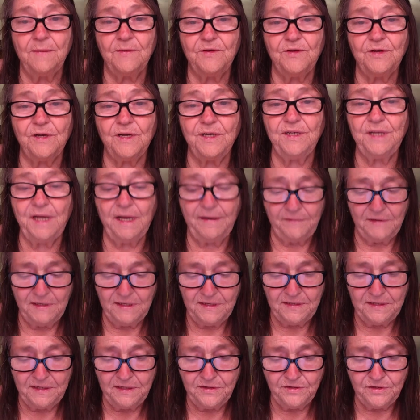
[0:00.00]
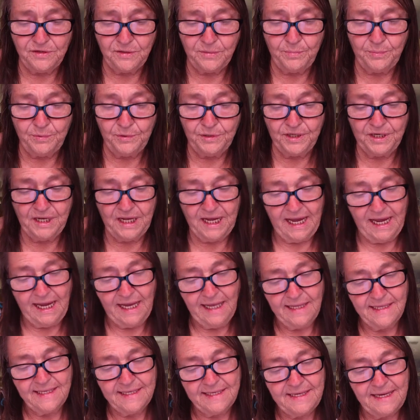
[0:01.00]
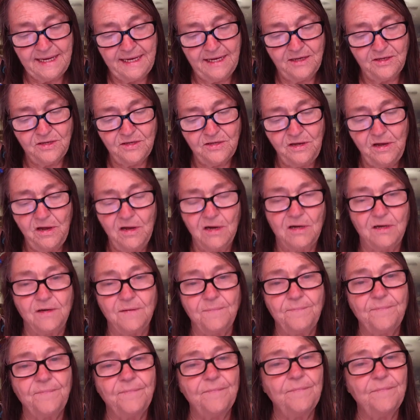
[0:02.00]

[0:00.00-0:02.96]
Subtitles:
John David's sister, Brenda Ann, sang a song.